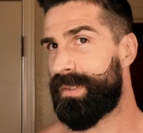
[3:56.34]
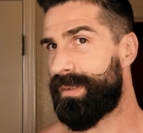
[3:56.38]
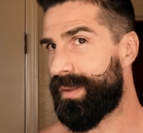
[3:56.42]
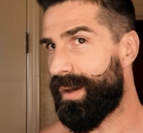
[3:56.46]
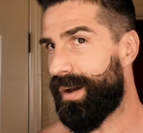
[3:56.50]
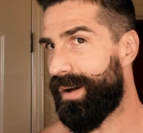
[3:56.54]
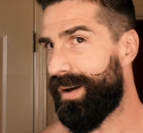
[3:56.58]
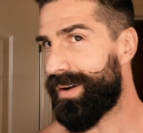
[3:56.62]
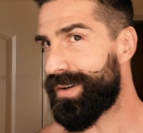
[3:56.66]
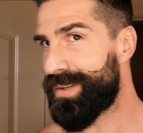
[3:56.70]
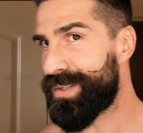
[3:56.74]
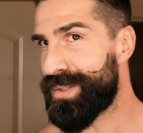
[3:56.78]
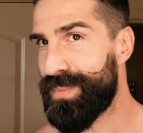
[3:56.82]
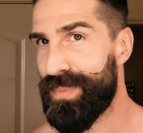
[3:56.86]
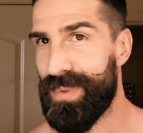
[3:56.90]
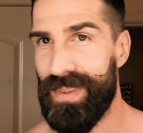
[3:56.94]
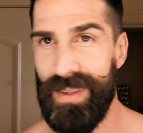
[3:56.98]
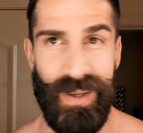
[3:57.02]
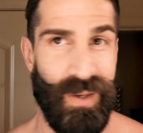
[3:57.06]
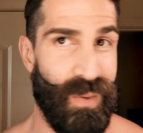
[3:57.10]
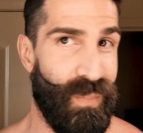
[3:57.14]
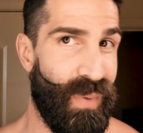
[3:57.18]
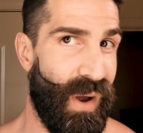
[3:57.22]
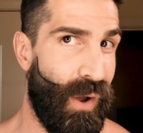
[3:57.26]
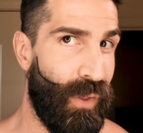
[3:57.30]
The awesome
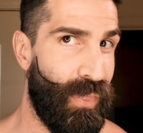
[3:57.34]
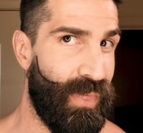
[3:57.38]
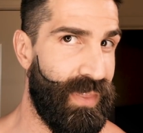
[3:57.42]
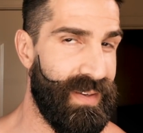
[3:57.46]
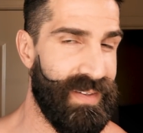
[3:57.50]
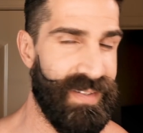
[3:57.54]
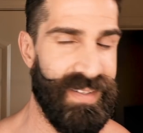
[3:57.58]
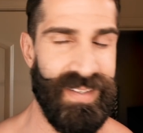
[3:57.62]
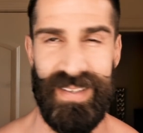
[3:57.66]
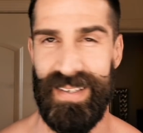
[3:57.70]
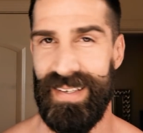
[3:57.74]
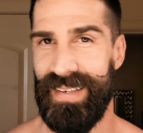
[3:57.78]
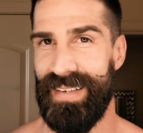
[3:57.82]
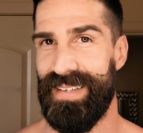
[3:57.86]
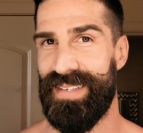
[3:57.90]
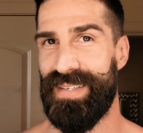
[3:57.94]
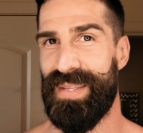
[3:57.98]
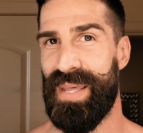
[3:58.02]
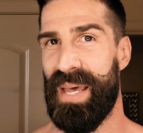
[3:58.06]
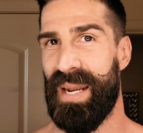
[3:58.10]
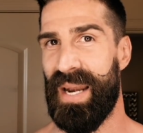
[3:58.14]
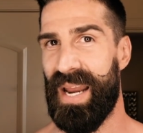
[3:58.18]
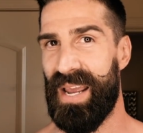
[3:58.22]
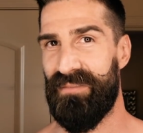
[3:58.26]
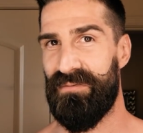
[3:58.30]
thing about this is
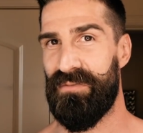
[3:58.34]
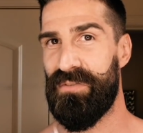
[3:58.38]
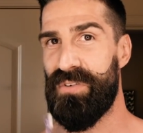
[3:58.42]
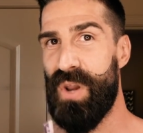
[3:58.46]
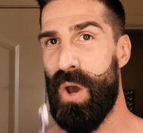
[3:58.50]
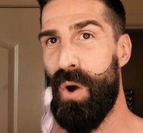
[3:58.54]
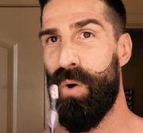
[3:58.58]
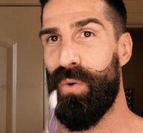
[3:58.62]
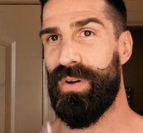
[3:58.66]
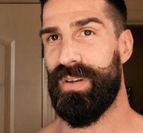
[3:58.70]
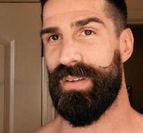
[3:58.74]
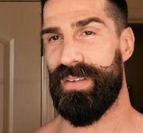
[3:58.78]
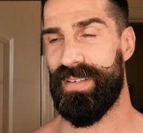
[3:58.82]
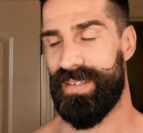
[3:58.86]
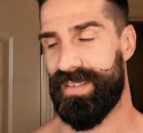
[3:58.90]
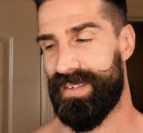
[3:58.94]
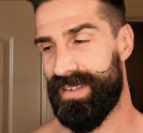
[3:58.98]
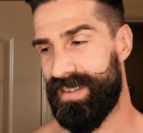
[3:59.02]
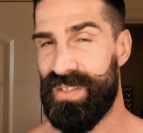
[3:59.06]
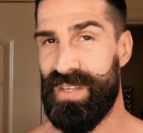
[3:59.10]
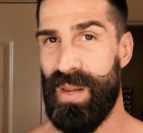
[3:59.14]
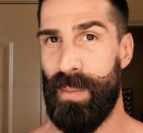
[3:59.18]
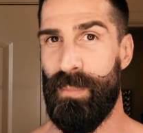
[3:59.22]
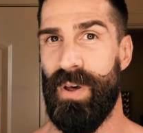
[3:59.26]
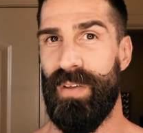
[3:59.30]
that I've
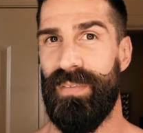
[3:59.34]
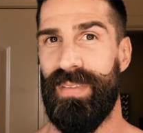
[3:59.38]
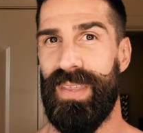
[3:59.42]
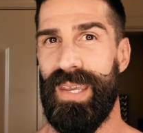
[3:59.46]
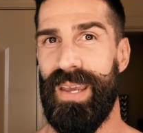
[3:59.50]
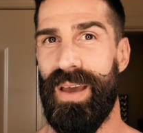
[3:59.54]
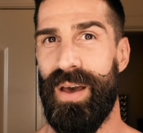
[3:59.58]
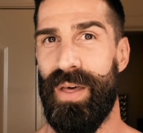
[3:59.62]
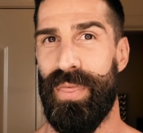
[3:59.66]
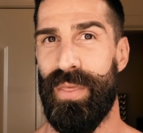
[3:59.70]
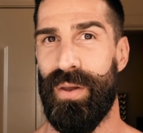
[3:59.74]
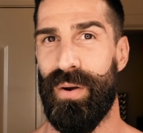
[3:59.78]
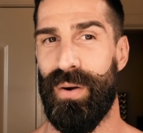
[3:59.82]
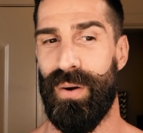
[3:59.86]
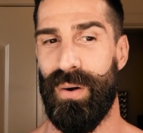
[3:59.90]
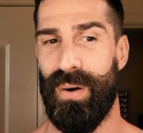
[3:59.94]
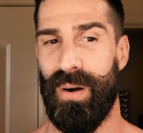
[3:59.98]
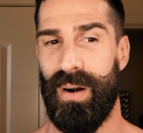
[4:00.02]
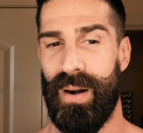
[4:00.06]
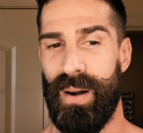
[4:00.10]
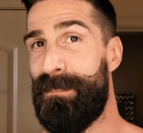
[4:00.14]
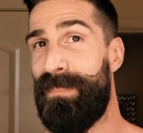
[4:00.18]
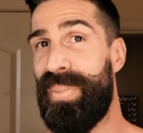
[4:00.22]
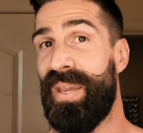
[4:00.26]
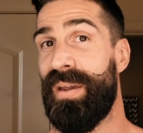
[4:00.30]
noticed some of the
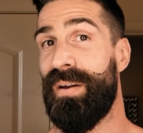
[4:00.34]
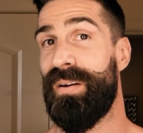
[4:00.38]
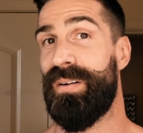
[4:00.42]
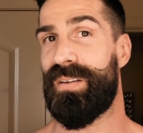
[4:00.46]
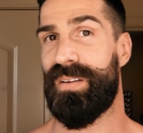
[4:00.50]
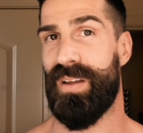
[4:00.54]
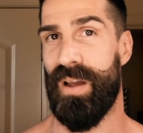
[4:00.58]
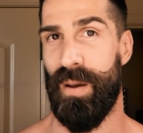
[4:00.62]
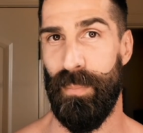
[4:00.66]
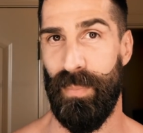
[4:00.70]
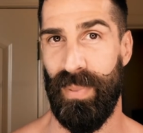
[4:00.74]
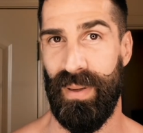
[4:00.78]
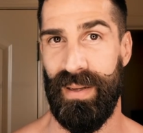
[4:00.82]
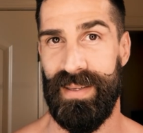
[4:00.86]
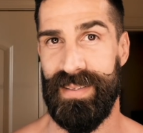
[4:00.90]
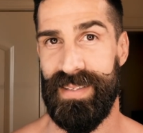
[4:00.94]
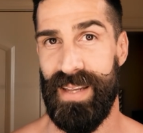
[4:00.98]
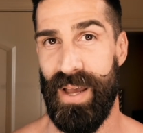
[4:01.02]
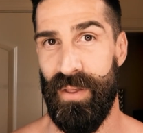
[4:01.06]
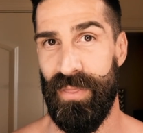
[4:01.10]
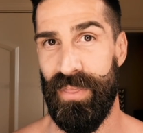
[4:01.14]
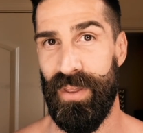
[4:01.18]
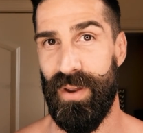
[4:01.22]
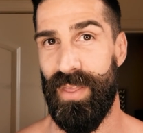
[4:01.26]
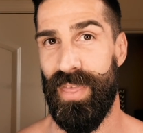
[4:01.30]
other beard companies
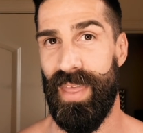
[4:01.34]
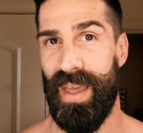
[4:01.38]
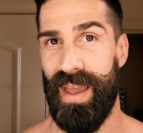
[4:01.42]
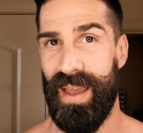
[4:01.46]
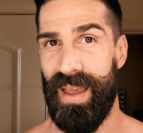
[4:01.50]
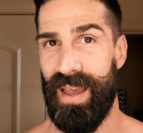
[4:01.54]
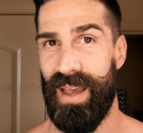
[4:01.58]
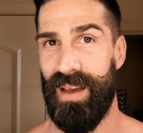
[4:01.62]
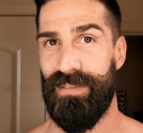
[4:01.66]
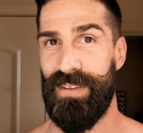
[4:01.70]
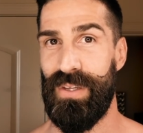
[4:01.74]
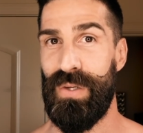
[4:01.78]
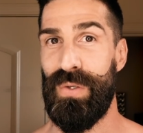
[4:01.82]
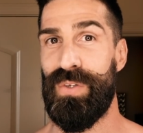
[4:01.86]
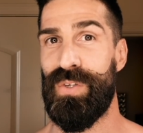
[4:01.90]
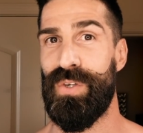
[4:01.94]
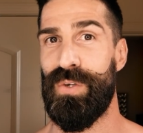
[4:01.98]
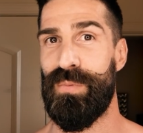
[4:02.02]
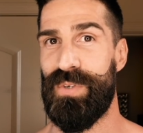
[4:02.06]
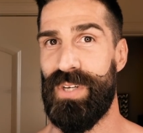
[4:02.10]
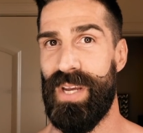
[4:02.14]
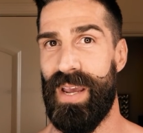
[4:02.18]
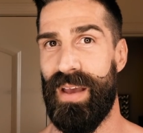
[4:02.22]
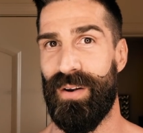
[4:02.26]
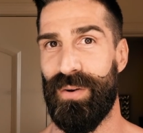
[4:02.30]
out there that have
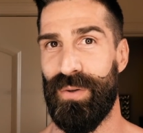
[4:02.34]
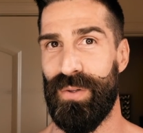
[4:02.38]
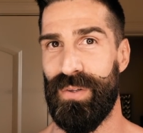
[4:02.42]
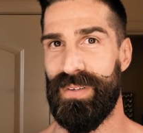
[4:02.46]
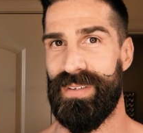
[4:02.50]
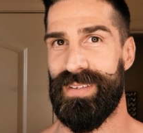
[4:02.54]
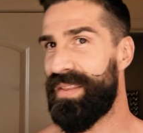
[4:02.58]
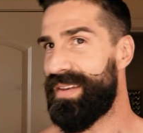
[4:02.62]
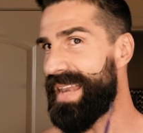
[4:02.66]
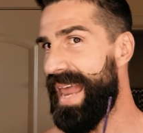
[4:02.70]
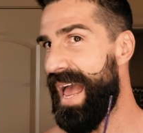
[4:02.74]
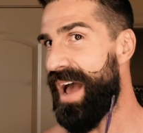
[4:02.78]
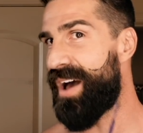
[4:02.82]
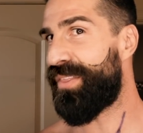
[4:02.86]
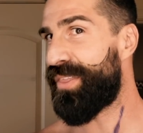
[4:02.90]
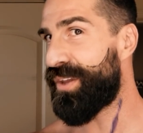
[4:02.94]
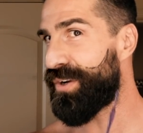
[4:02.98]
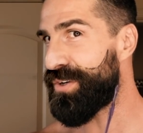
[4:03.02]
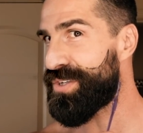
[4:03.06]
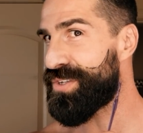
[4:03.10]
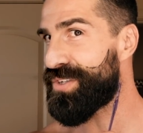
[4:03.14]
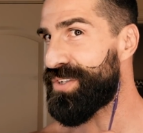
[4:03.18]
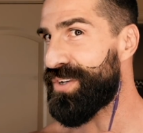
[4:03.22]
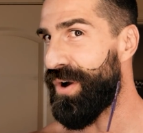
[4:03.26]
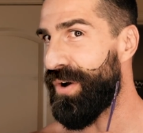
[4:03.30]
YouTube channels, now
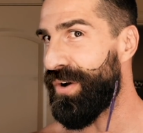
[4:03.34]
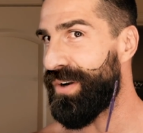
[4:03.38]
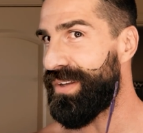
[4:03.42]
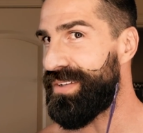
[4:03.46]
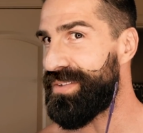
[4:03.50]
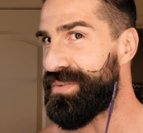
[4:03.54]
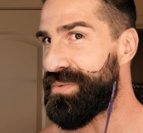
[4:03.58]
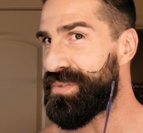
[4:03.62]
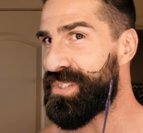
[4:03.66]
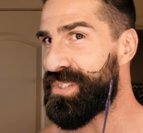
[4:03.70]
they're starting